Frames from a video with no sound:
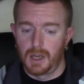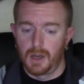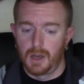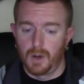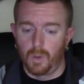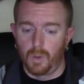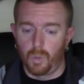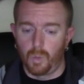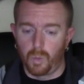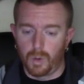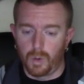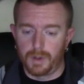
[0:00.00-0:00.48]

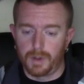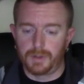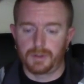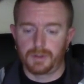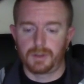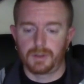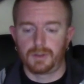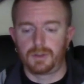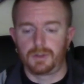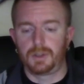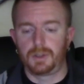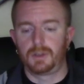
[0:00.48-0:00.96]
was
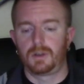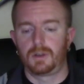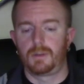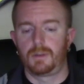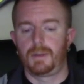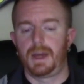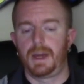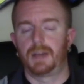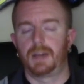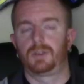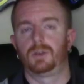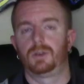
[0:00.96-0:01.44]
considered a
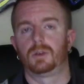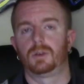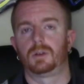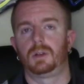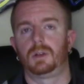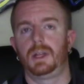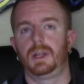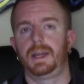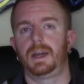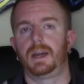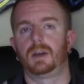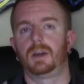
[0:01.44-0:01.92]
max hook
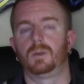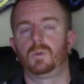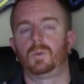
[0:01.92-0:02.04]
layout.